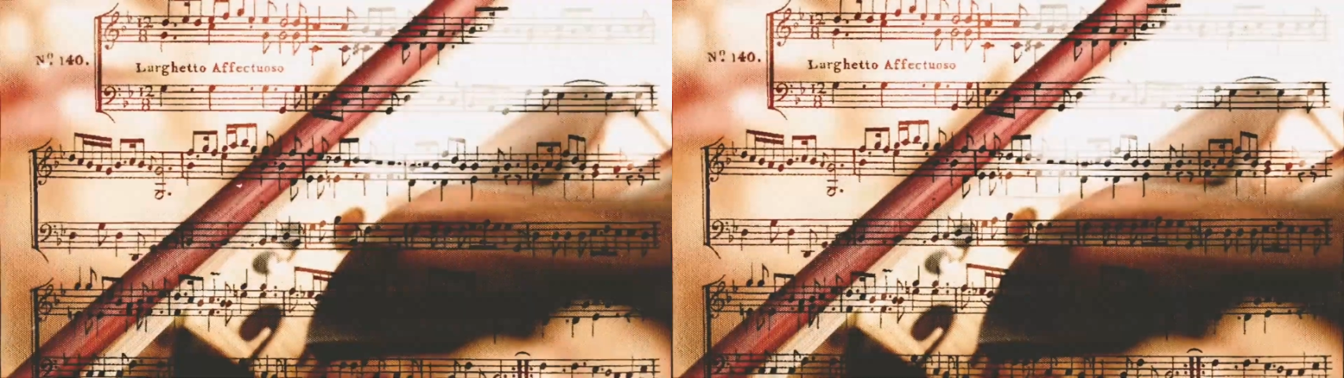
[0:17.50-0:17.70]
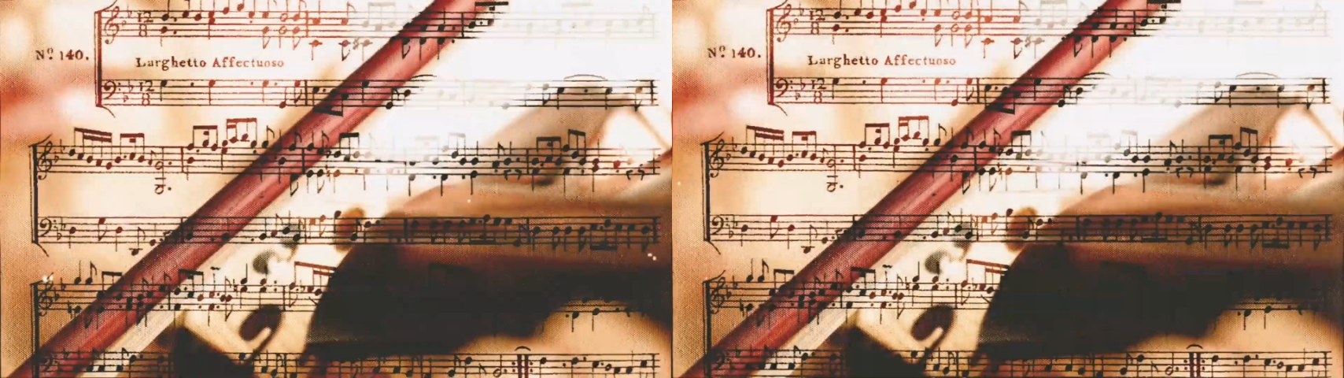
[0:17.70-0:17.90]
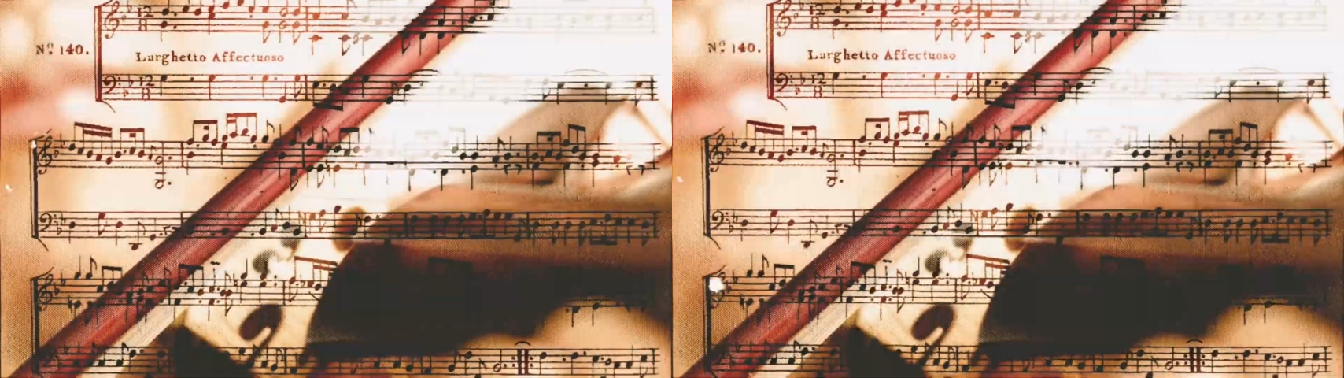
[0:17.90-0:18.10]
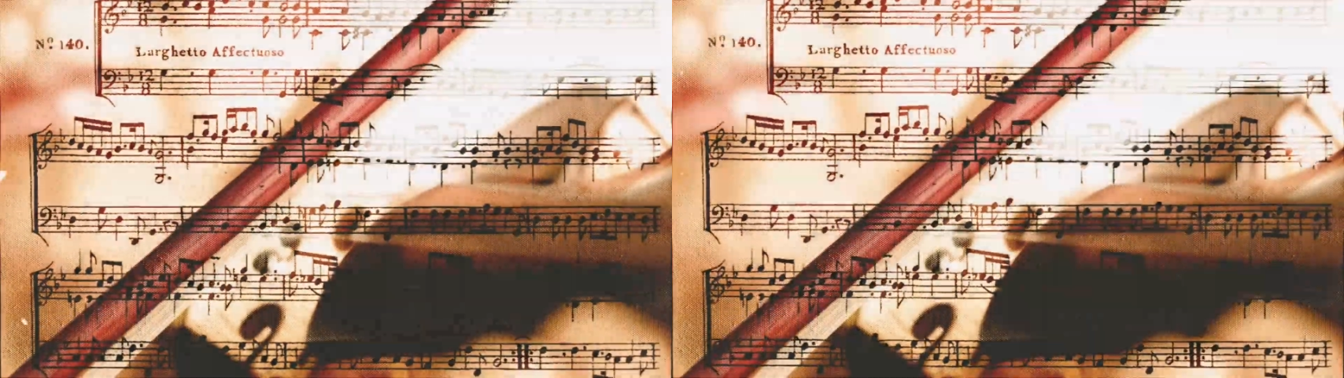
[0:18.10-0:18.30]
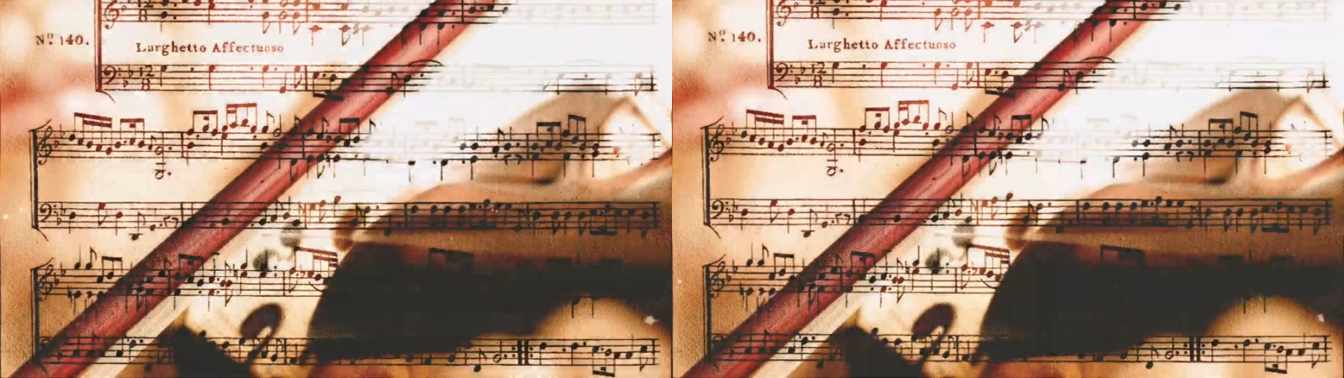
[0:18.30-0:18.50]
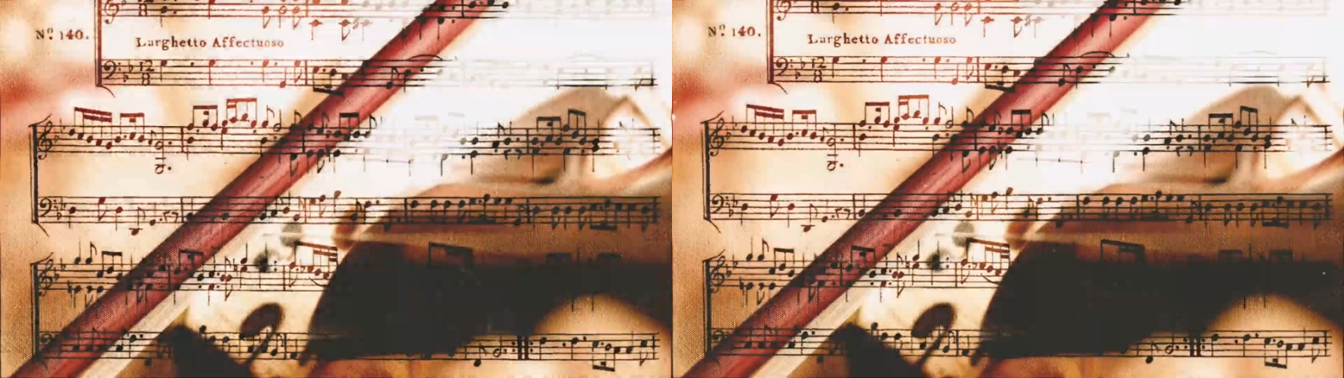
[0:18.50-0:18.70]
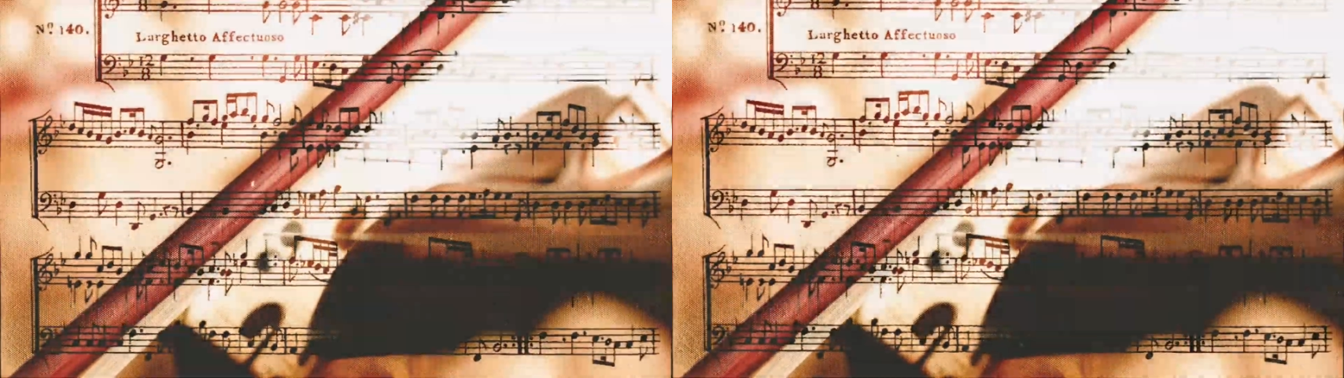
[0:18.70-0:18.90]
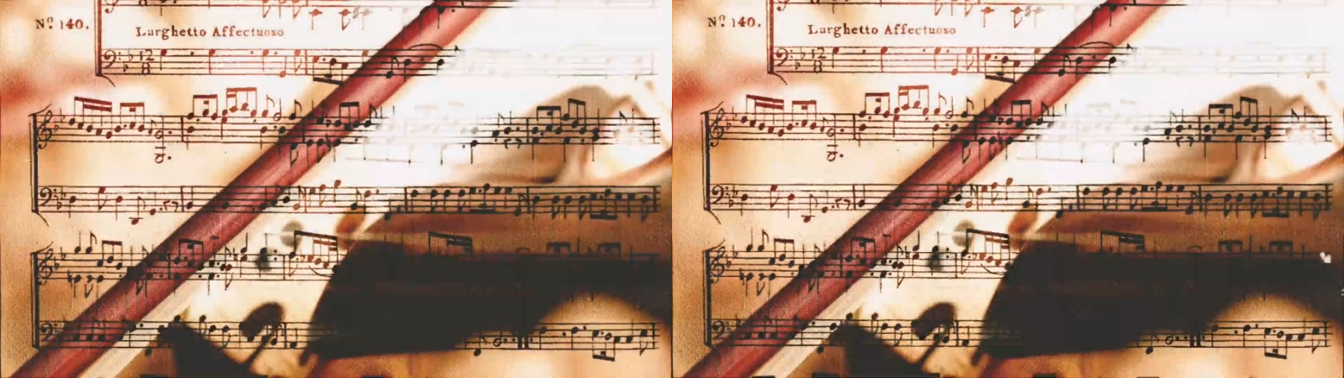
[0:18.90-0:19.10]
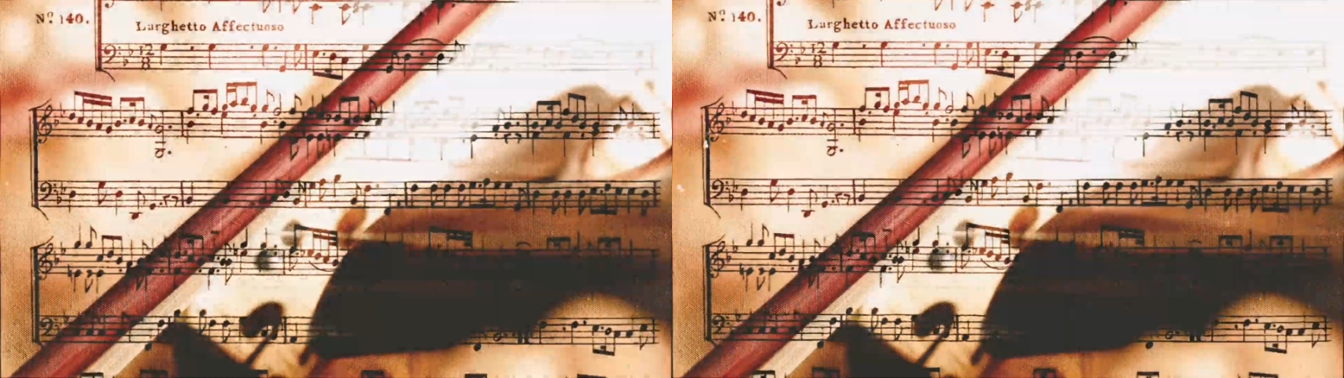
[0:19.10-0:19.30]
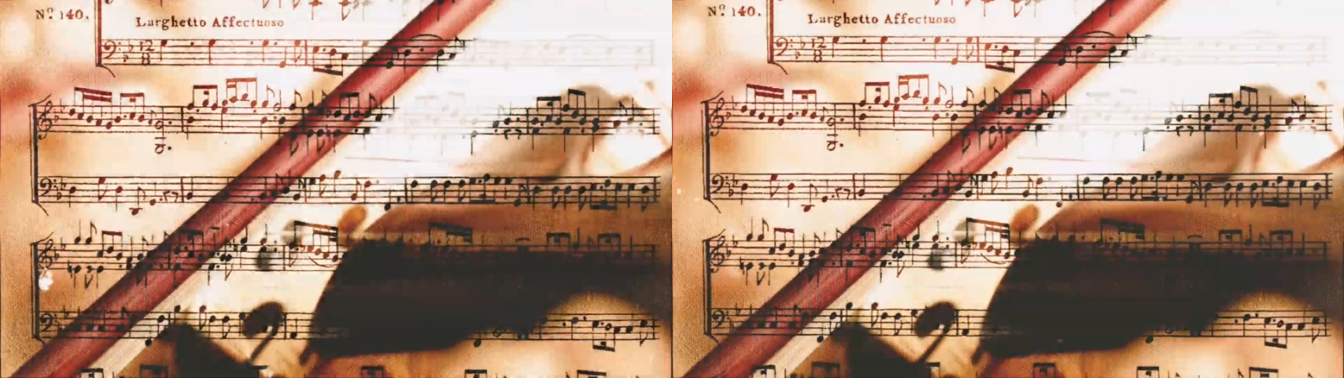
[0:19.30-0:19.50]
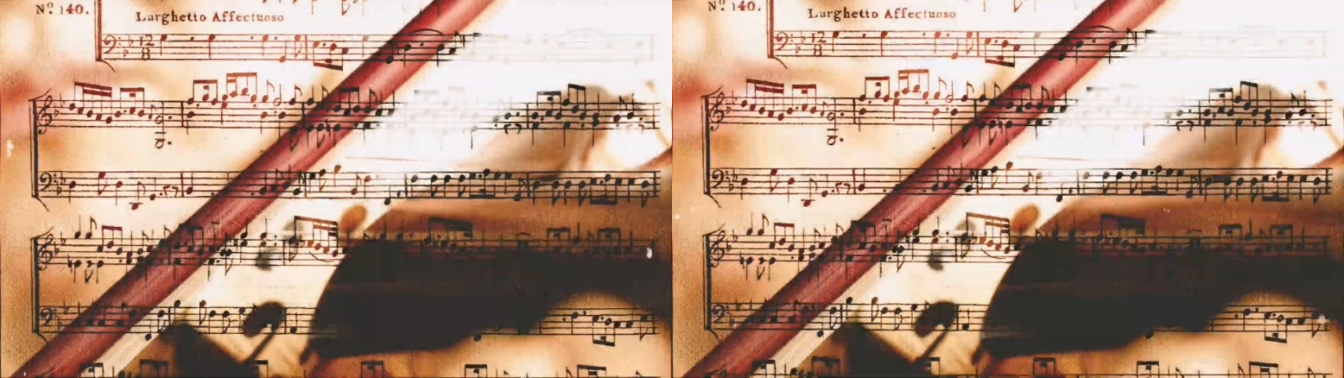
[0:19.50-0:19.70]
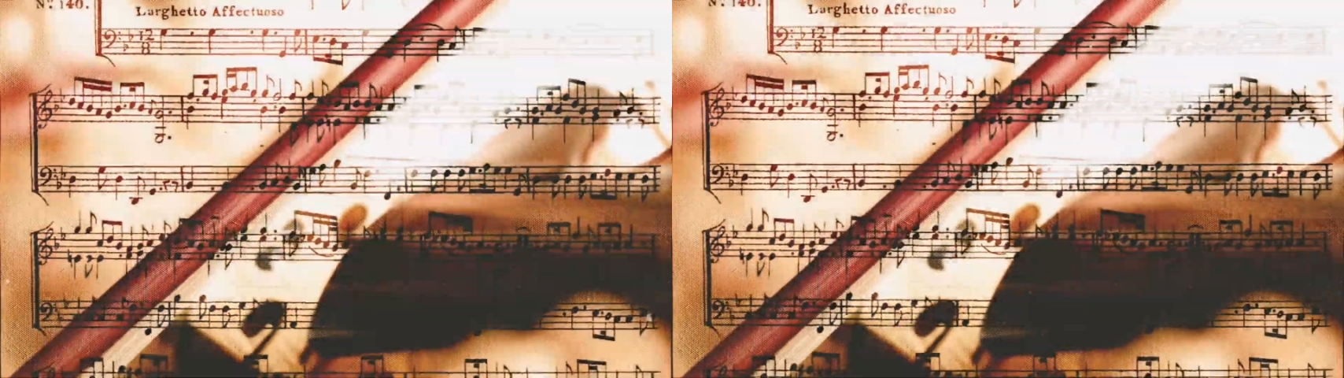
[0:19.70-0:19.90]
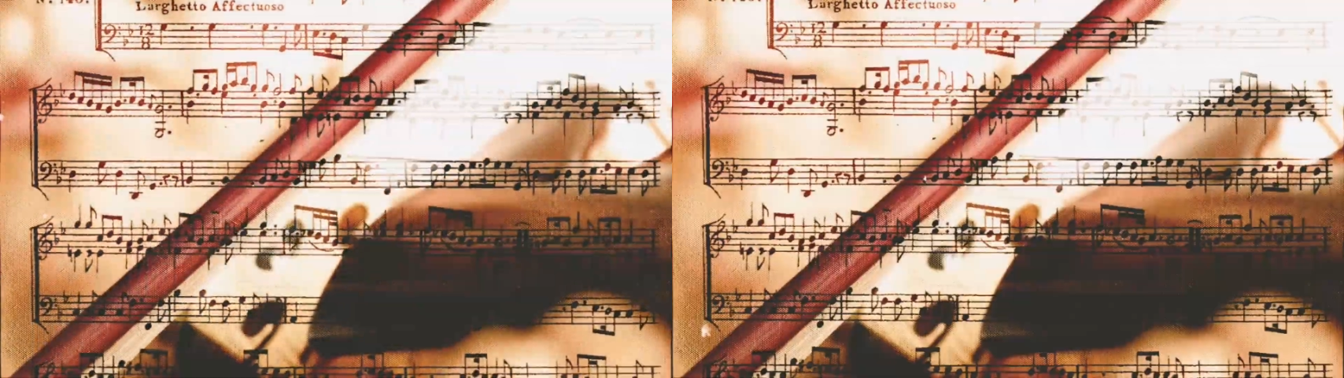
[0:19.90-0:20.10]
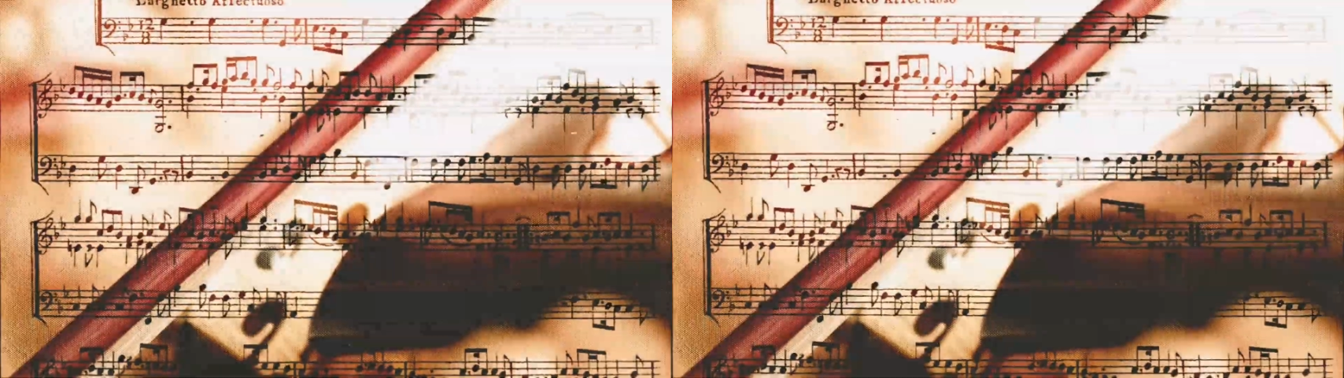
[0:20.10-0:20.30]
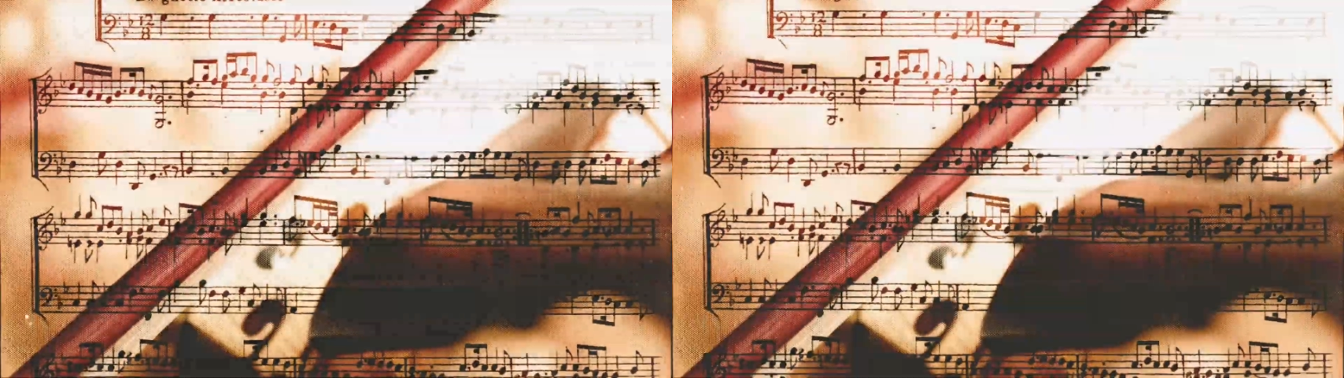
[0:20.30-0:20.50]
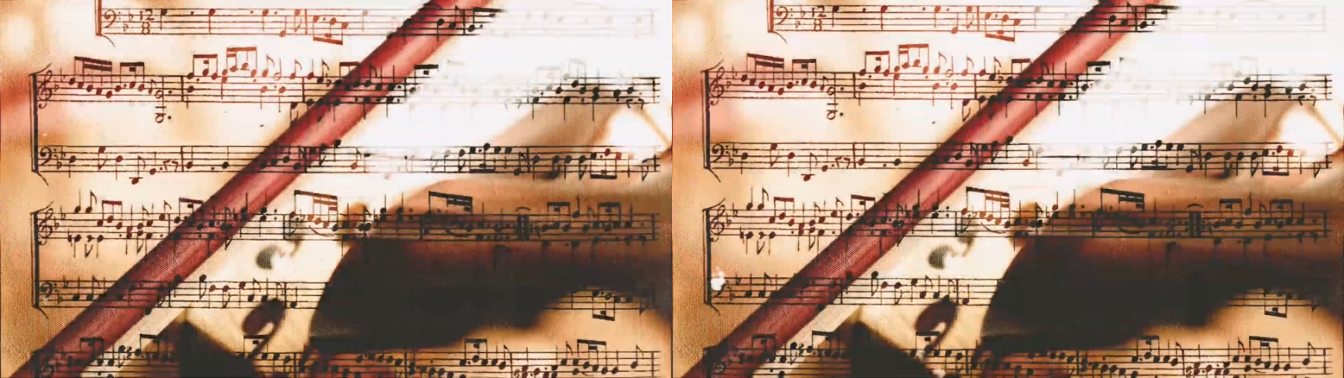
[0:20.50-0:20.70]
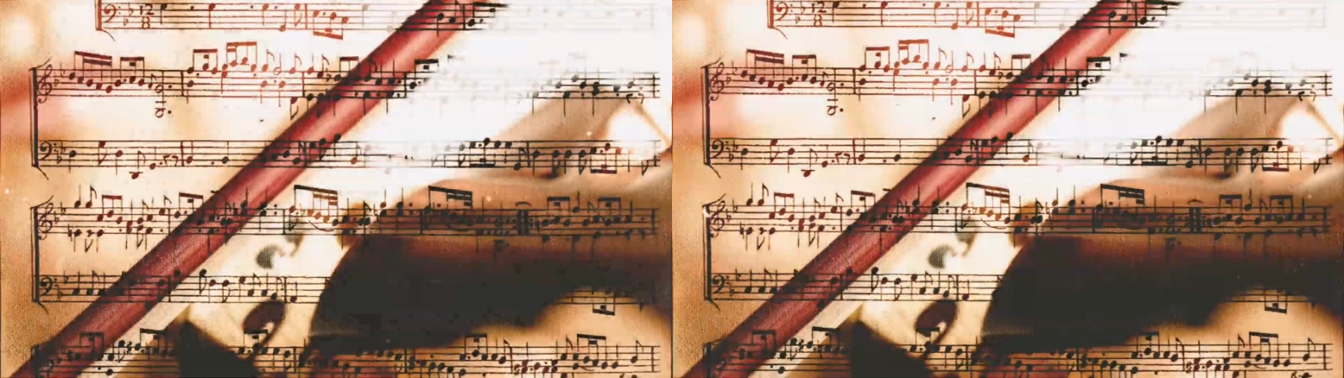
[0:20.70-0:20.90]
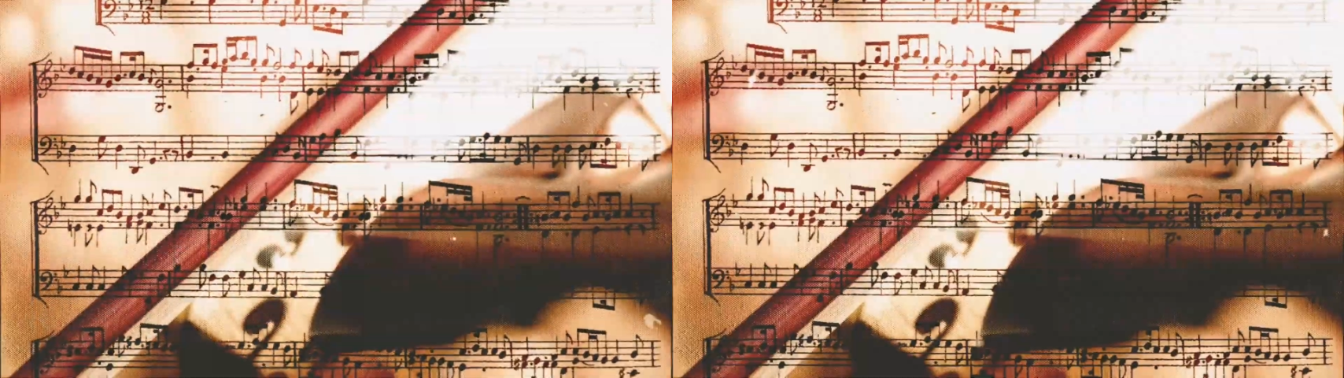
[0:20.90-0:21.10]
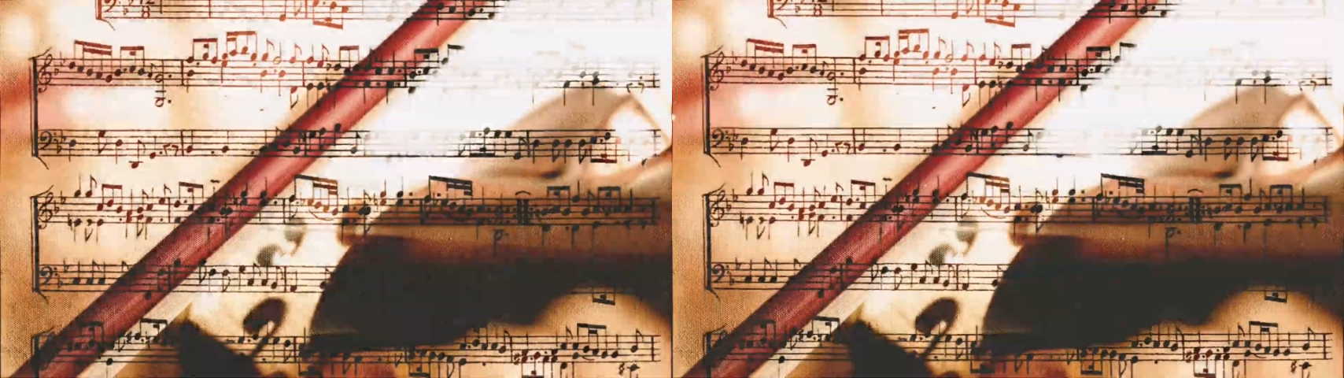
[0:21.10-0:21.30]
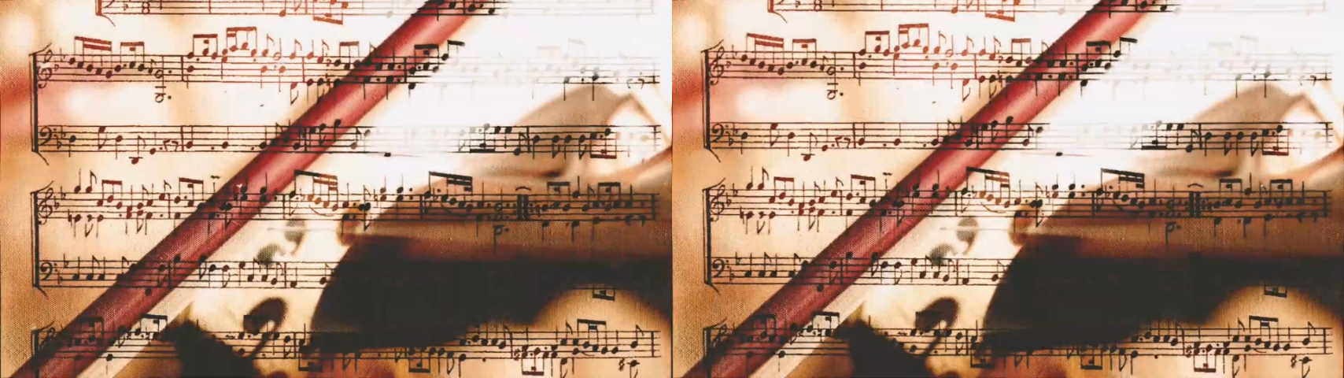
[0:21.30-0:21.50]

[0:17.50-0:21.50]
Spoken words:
No face is visible, so there are no lips to read.